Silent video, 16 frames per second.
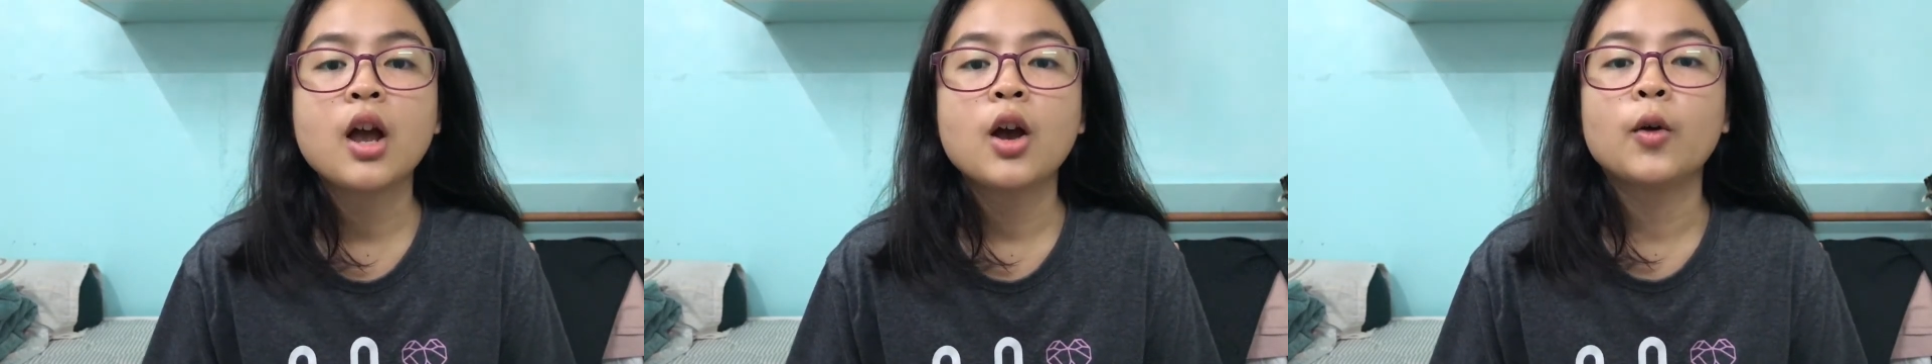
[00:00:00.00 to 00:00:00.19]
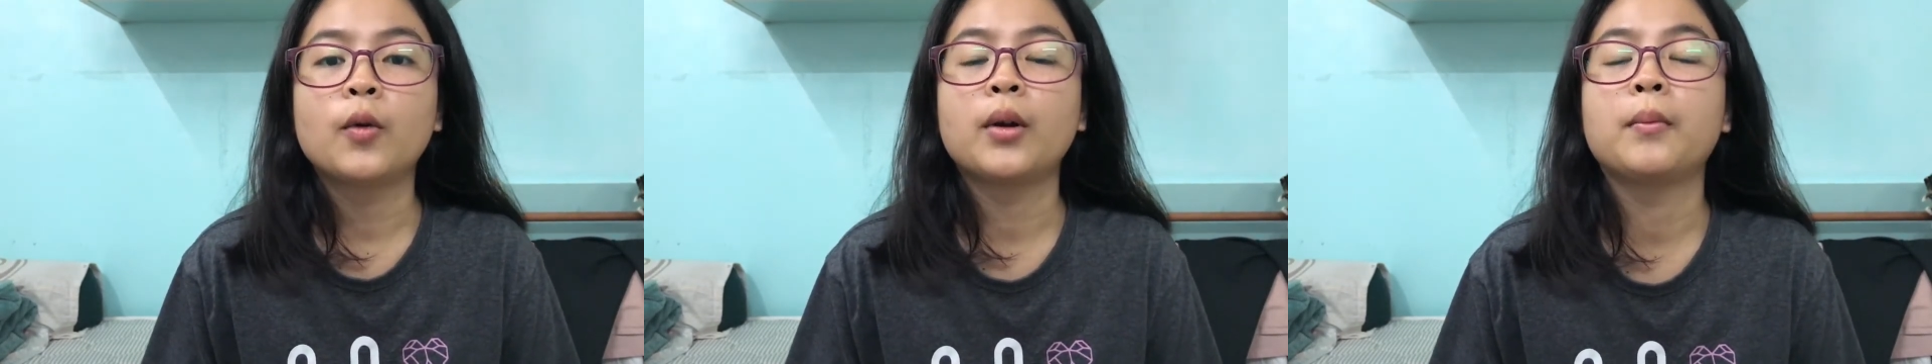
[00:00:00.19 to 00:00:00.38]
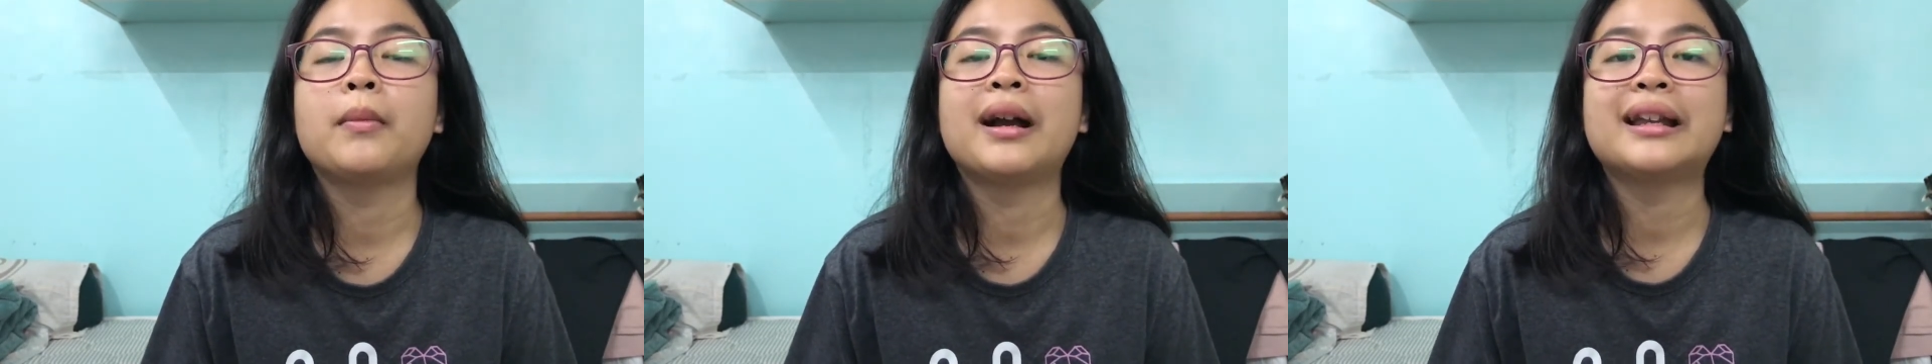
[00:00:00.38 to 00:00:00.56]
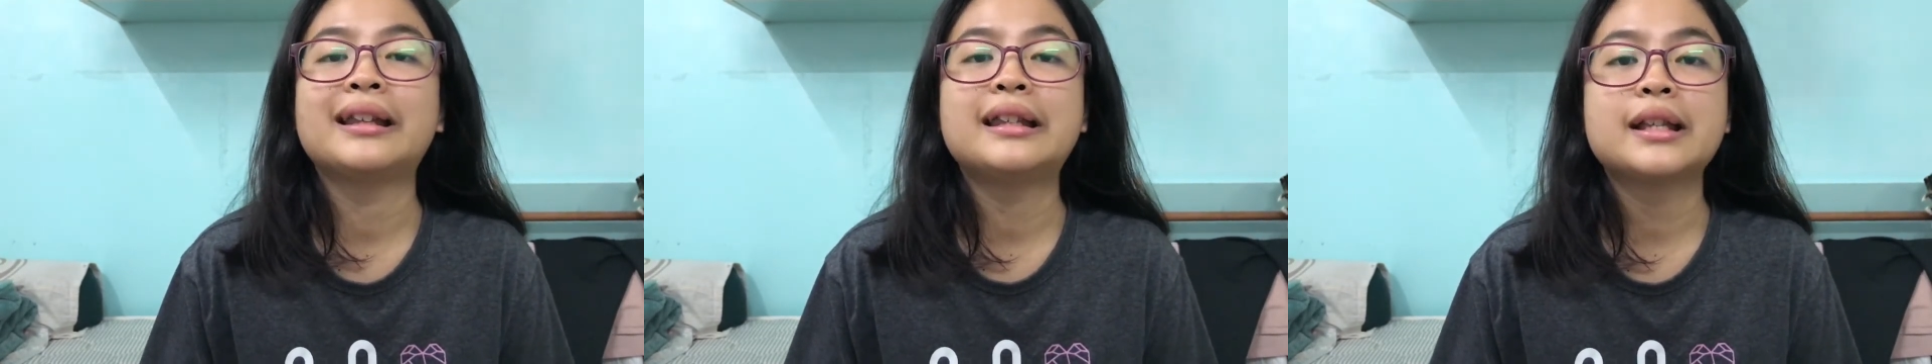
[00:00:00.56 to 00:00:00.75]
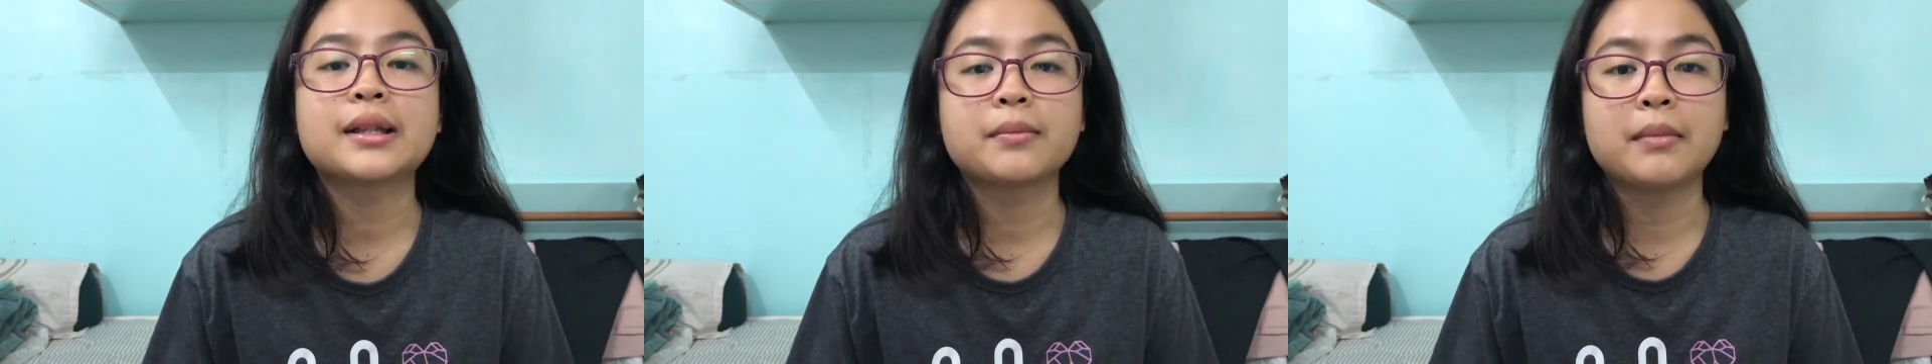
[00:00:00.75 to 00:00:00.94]
whereby
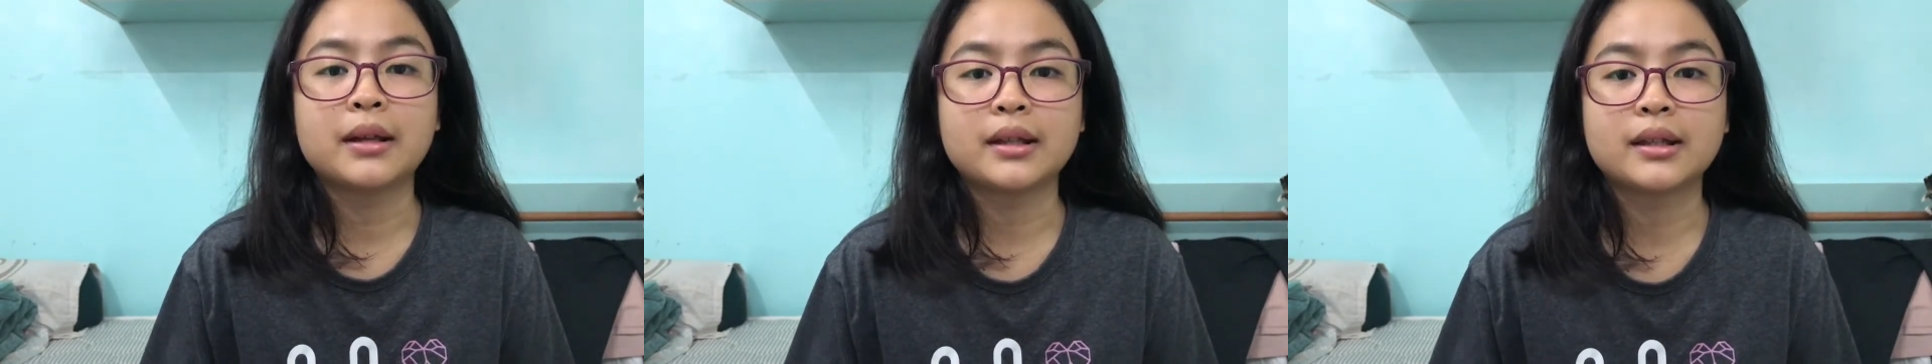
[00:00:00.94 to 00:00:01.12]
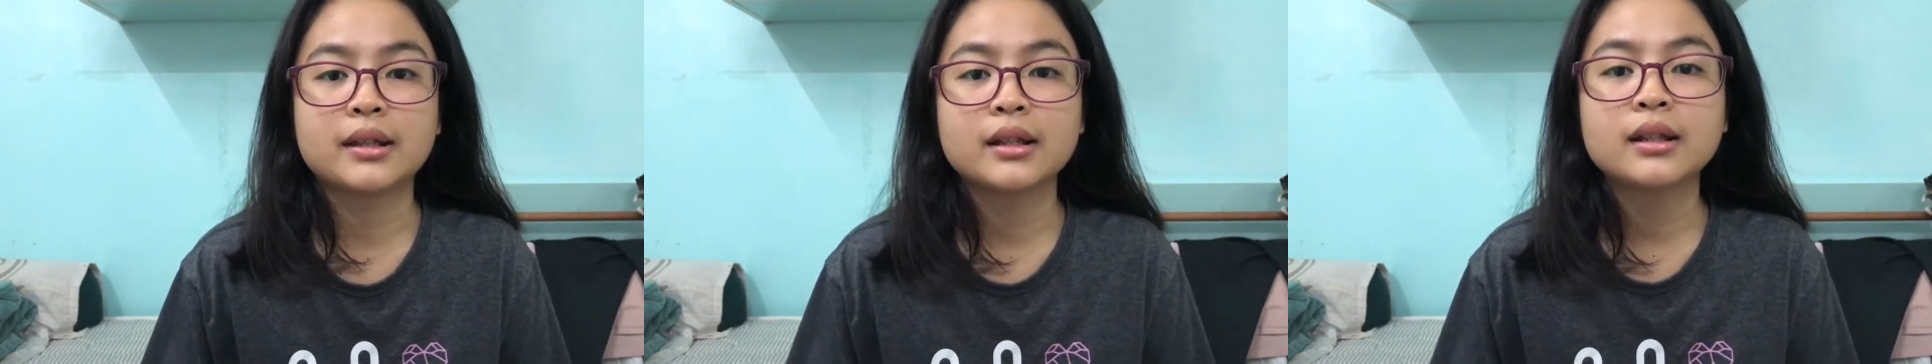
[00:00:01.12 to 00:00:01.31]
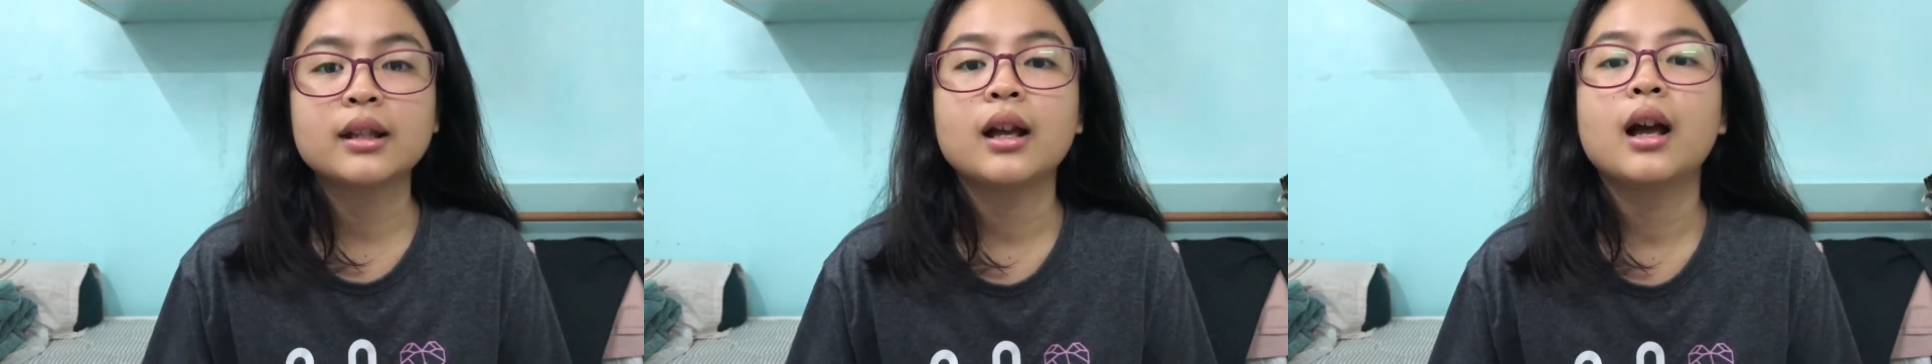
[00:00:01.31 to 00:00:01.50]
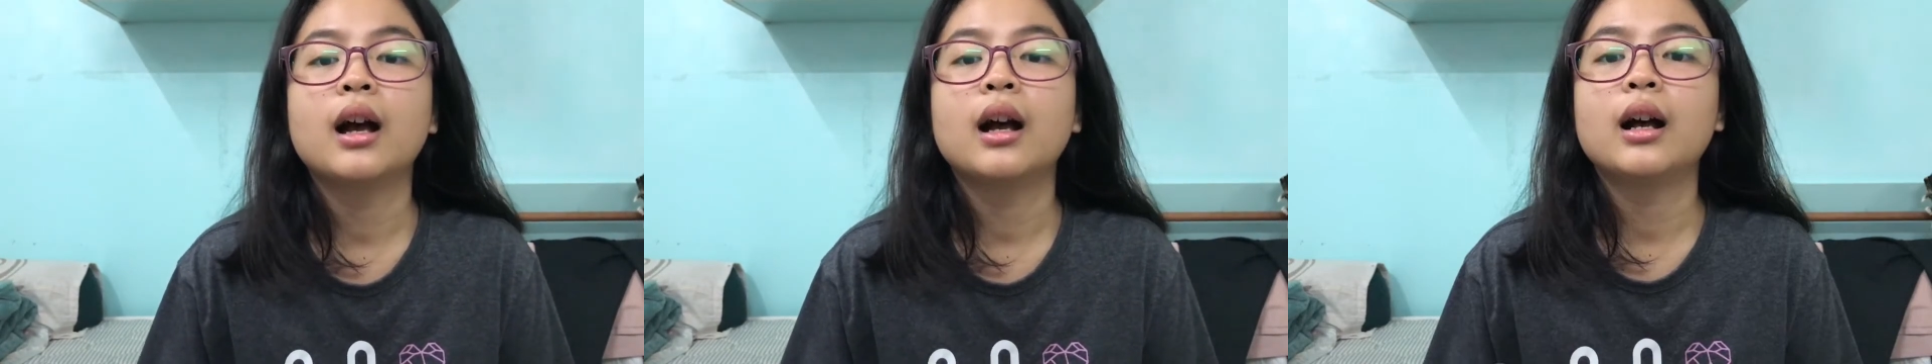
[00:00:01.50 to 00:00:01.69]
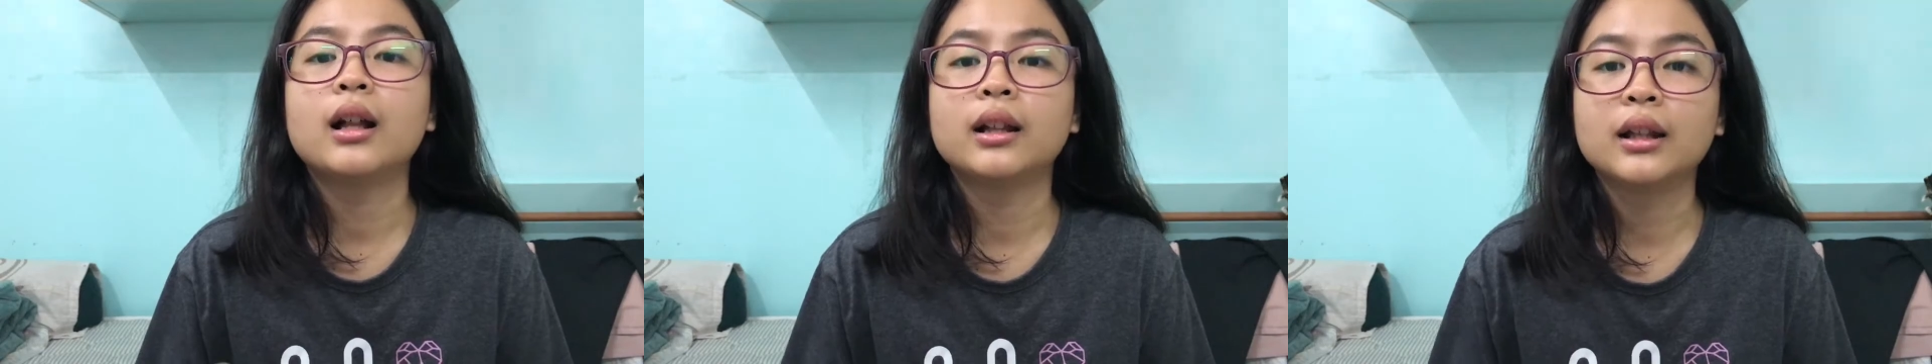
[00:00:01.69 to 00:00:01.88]
this method
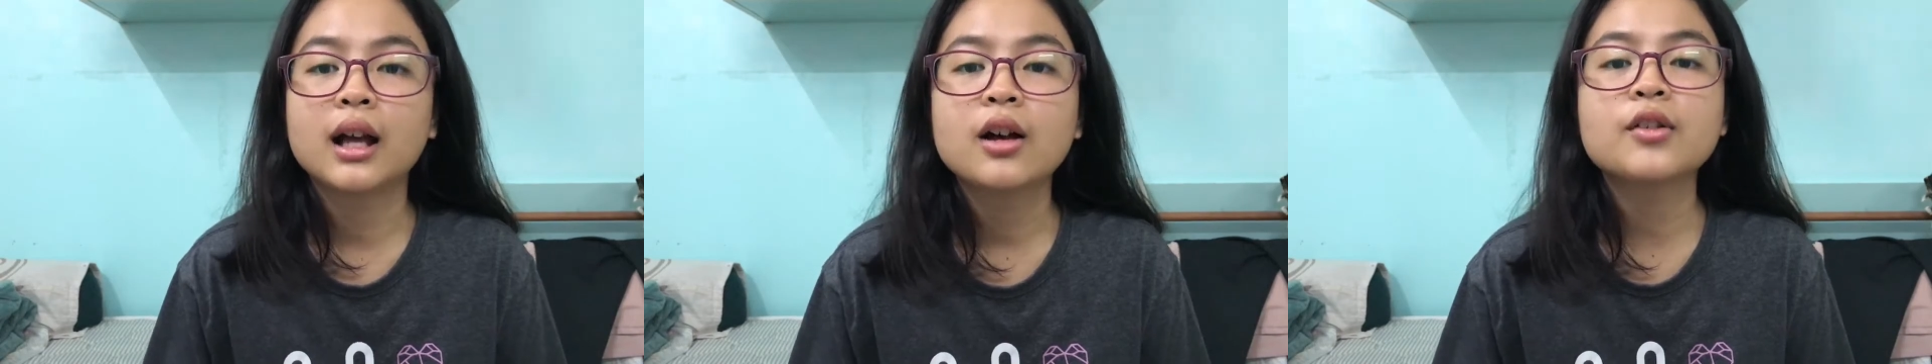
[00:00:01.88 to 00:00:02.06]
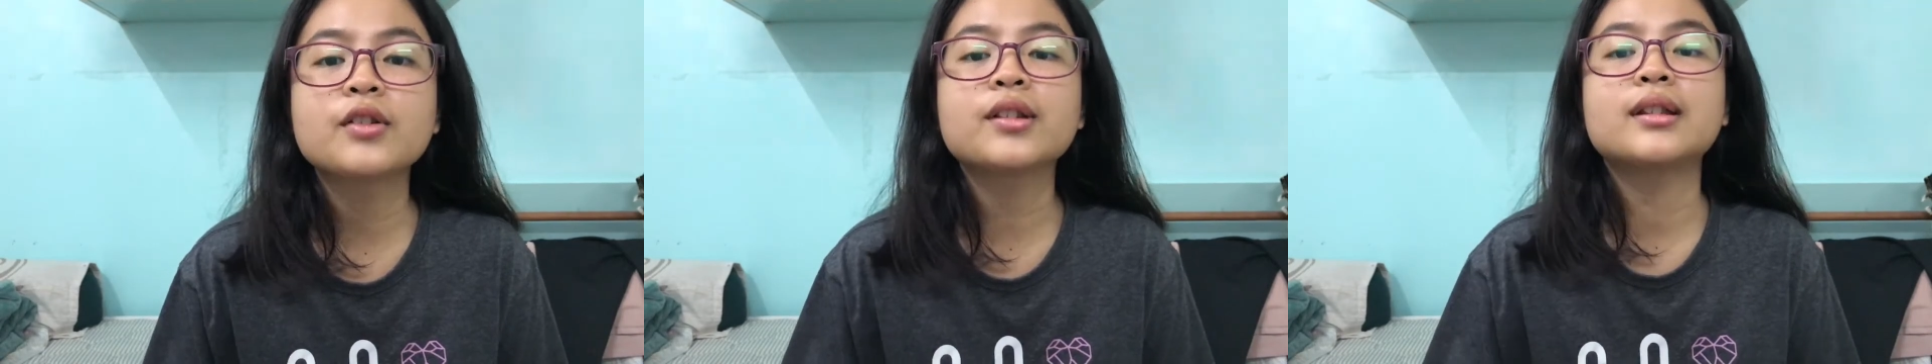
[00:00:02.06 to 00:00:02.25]
allows